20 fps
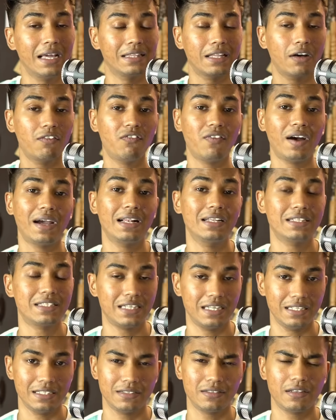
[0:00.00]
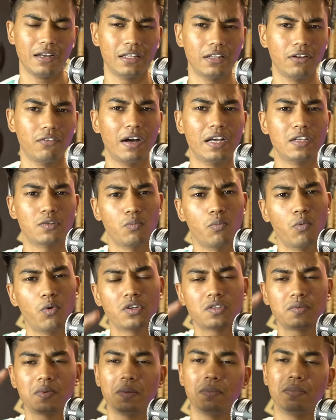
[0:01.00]
in the final stages otherwise
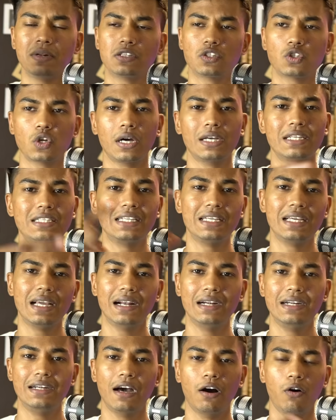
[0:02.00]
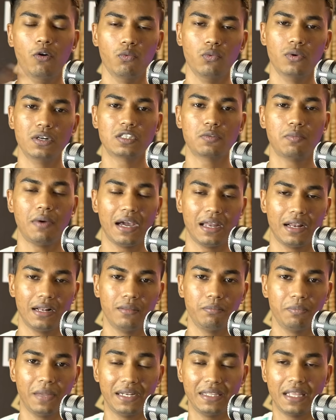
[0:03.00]
most people so see a downward
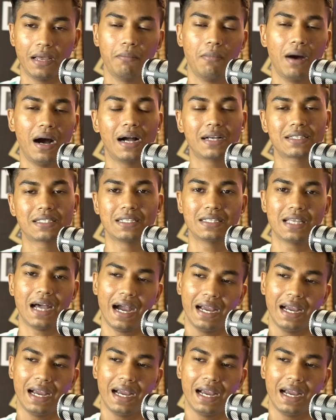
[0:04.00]
spiral that their marks is